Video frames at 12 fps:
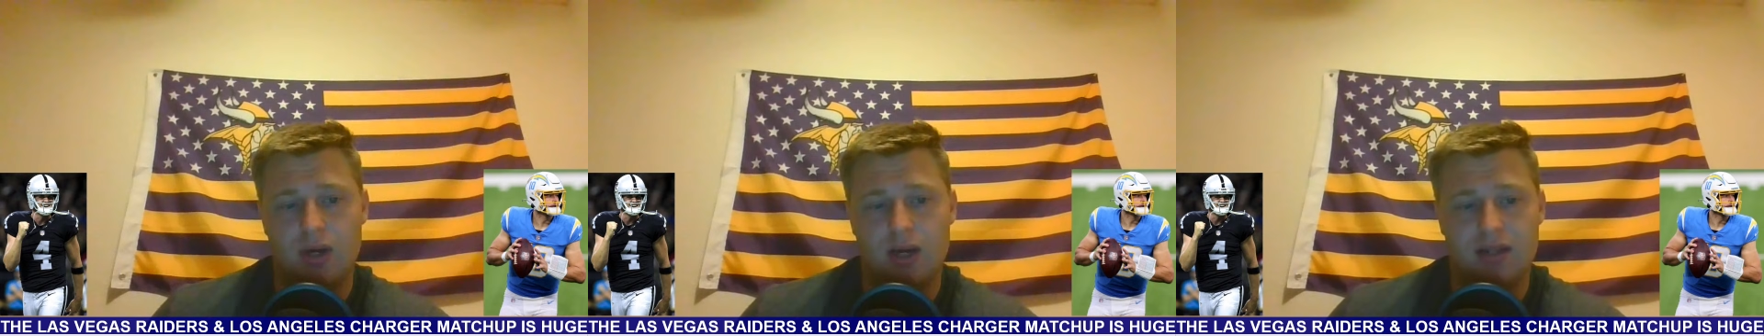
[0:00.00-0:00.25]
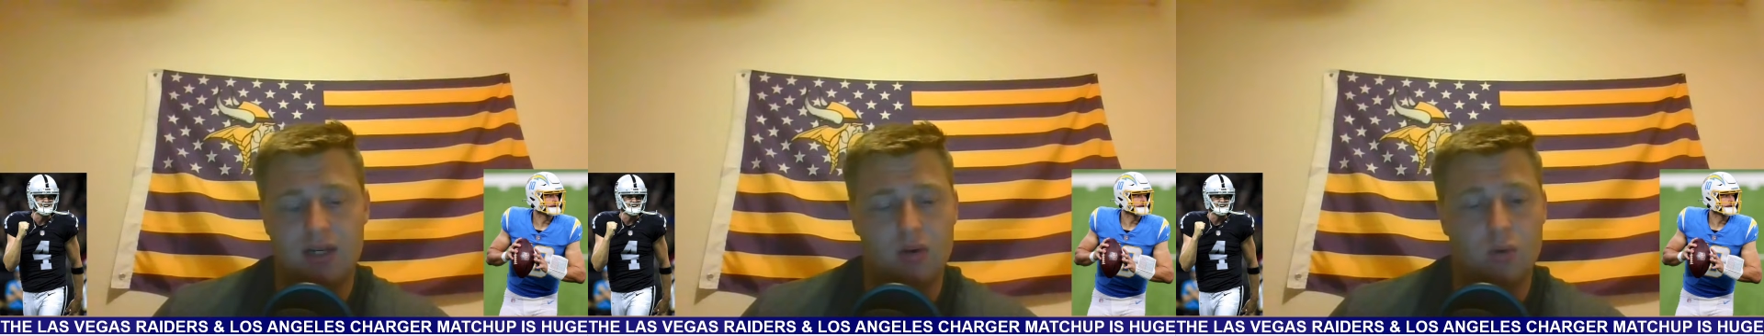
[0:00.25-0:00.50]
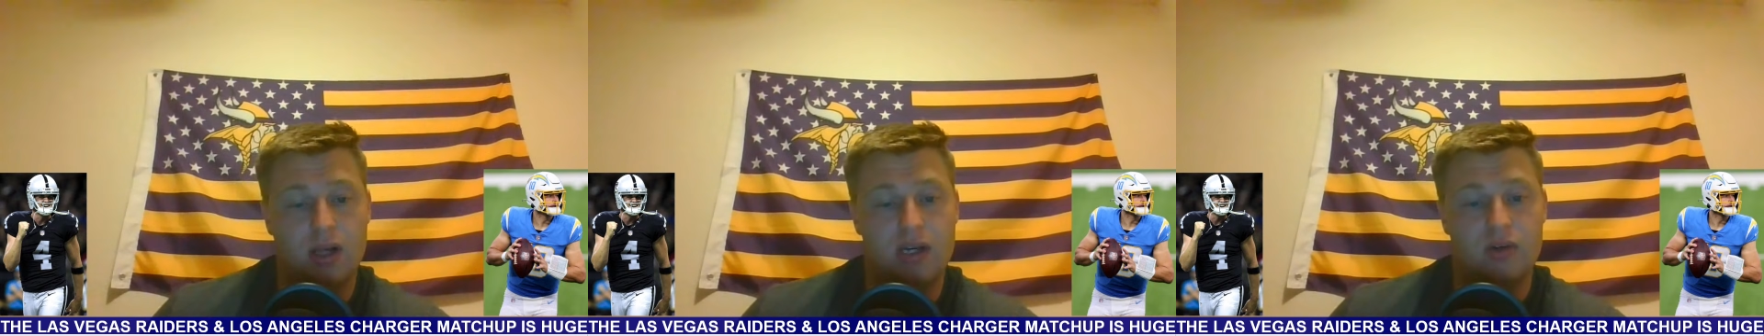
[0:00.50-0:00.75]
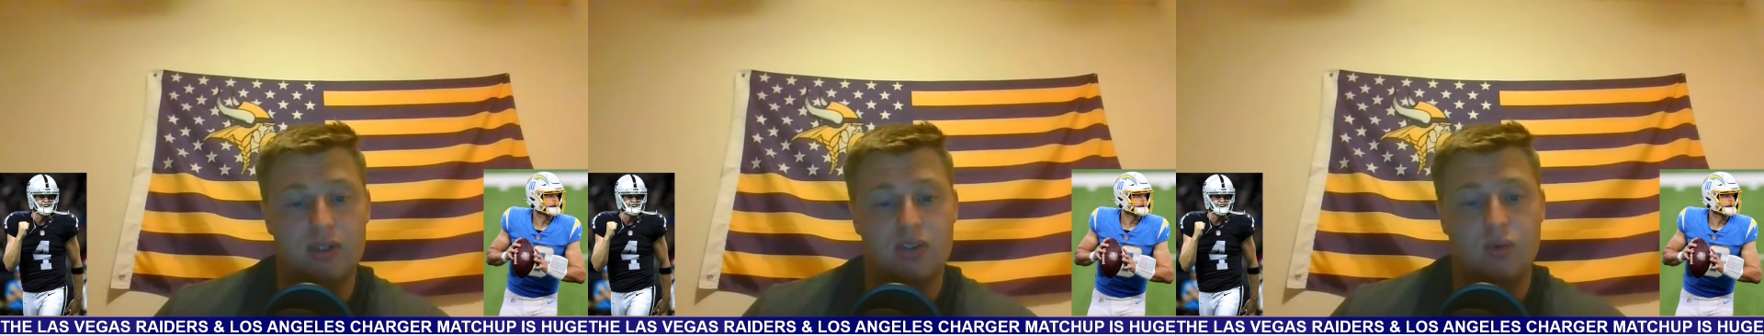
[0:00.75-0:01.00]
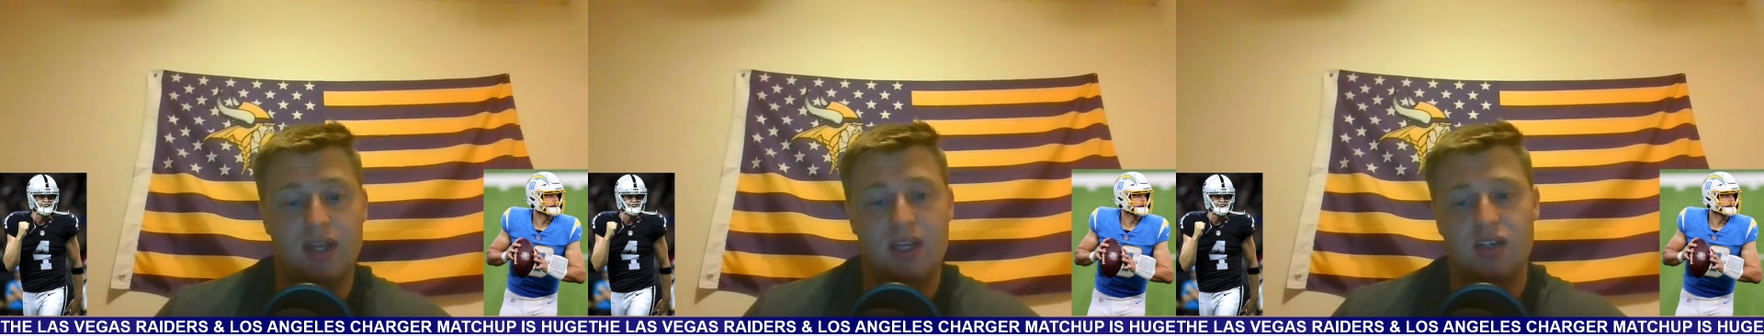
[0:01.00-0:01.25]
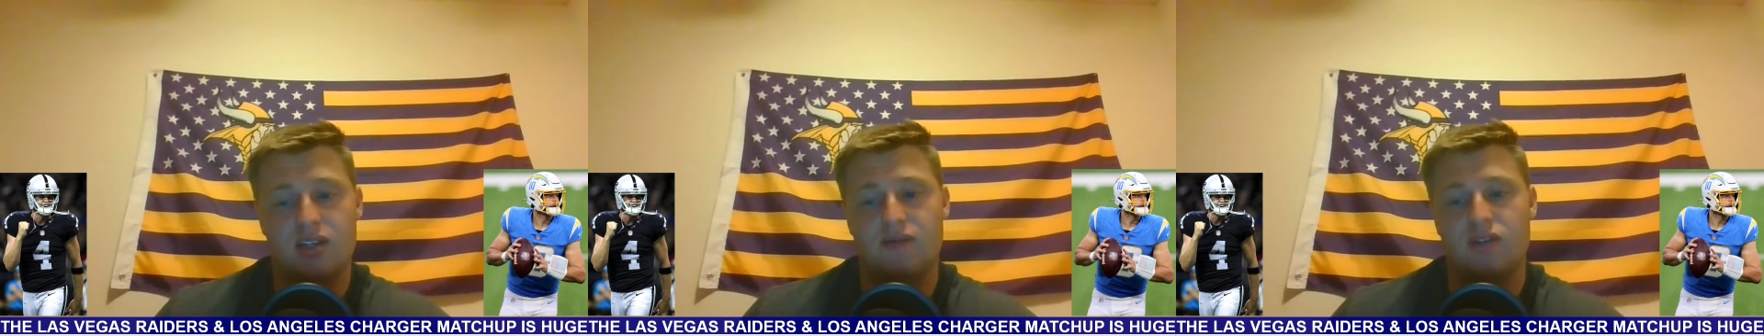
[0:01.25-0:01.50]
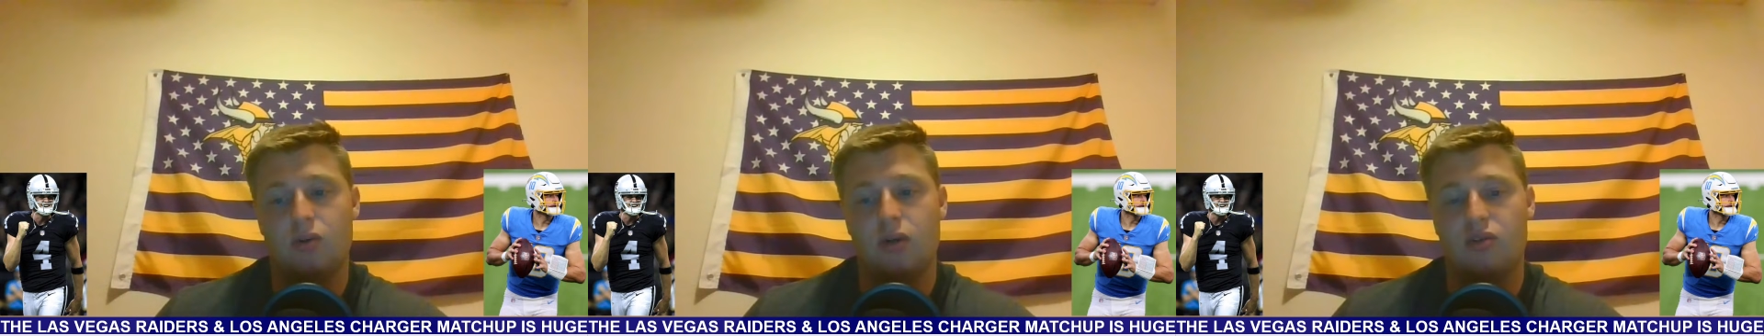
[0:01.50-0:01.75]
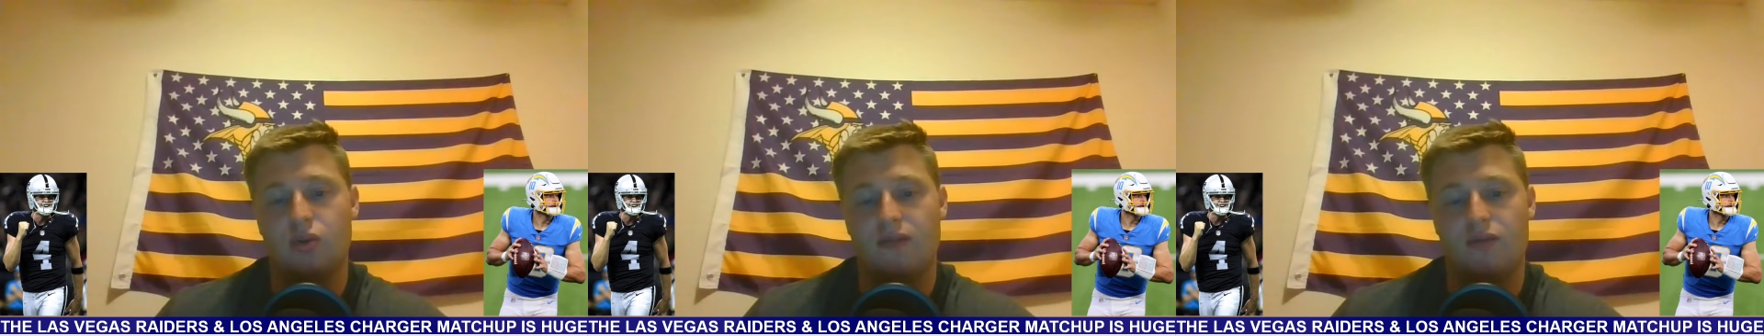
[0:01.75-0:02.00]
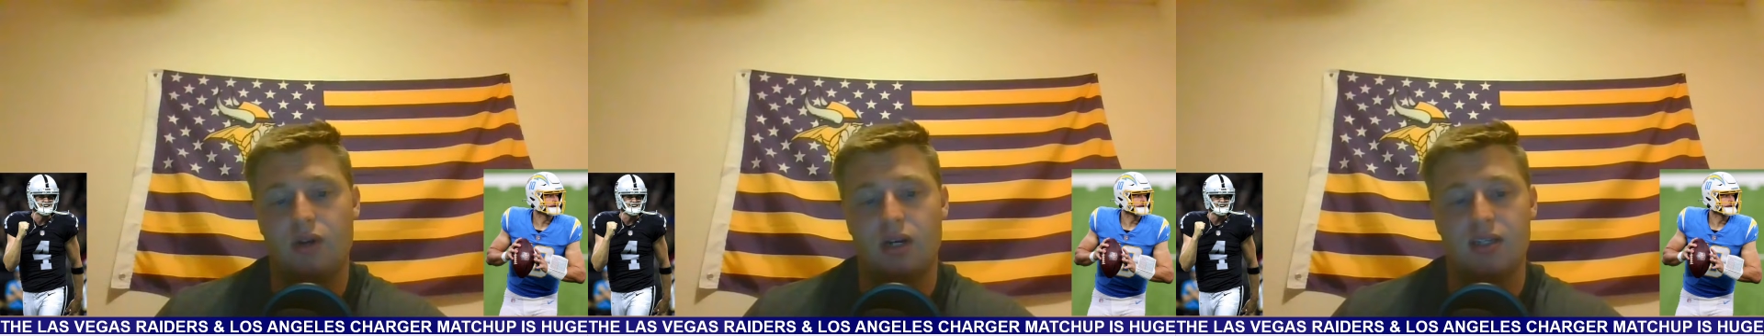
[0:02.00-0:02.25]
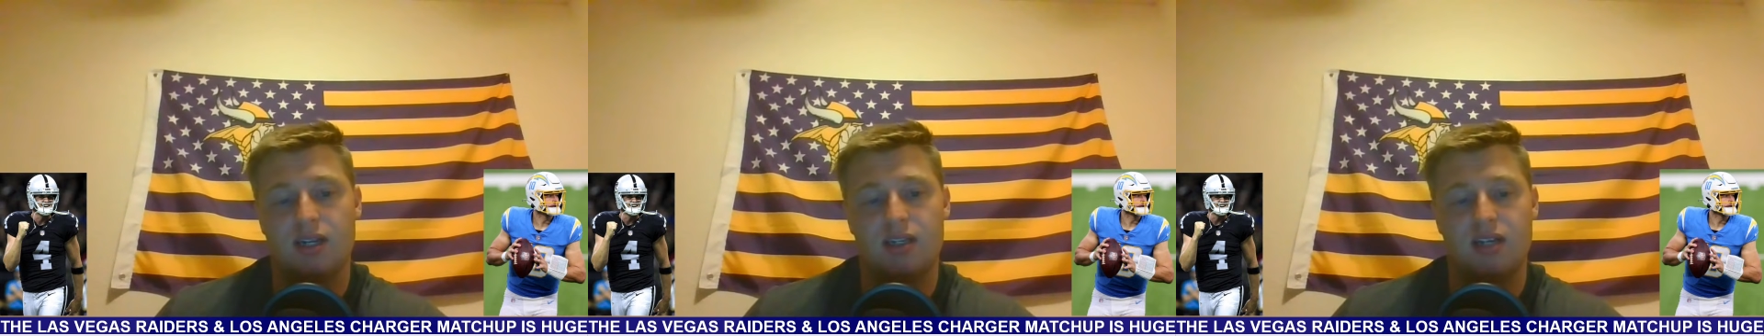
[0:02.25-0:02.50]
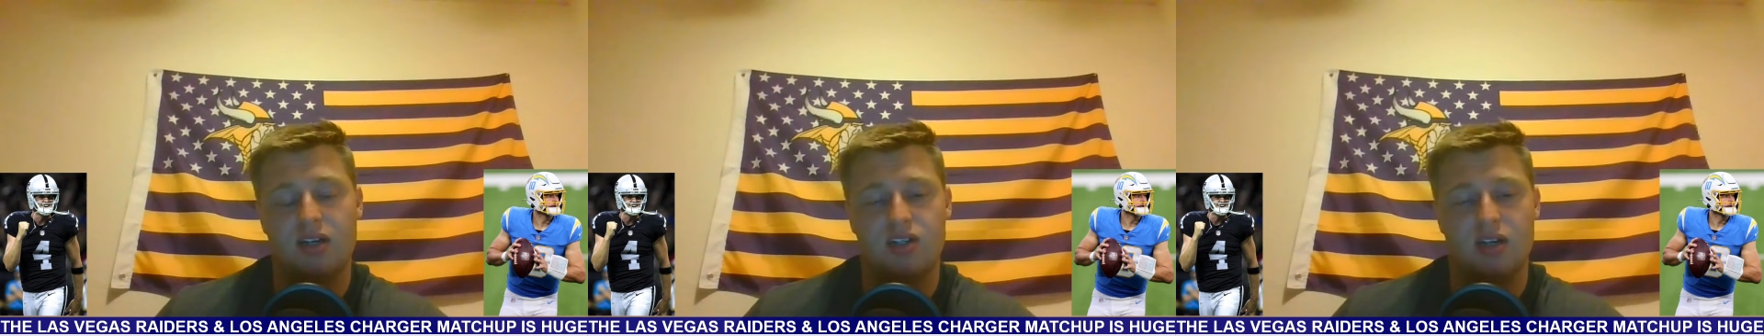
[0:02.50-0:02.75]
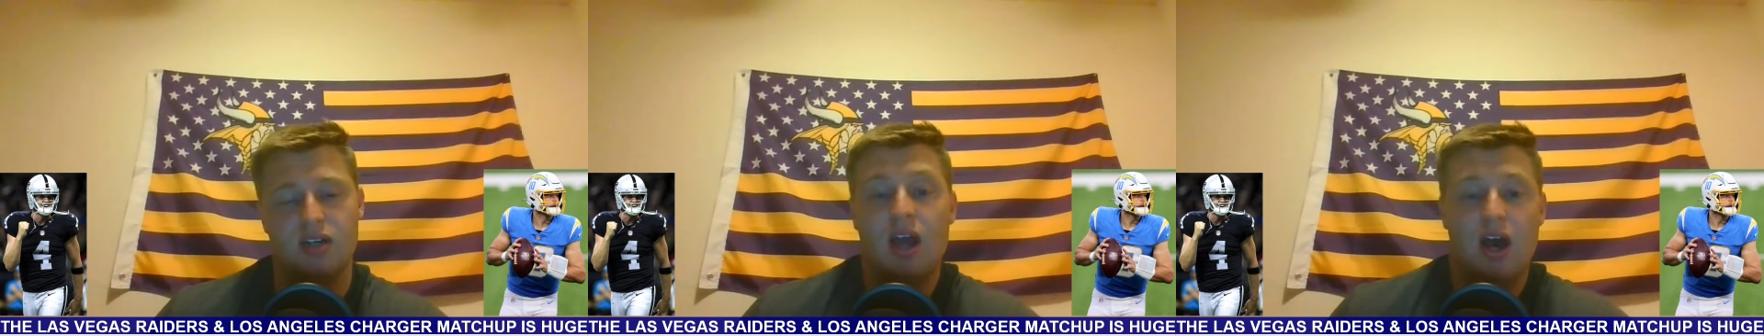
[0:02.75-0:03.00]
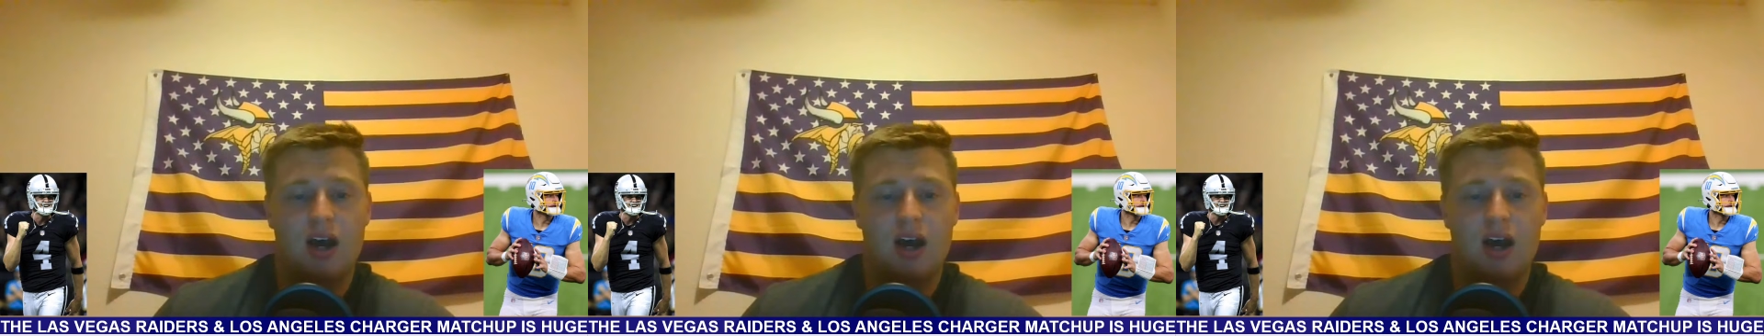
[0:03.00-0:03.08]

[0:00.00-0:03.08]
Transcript: uh, Darren Waller, who has 20 catches for 224 yards and a touchdown.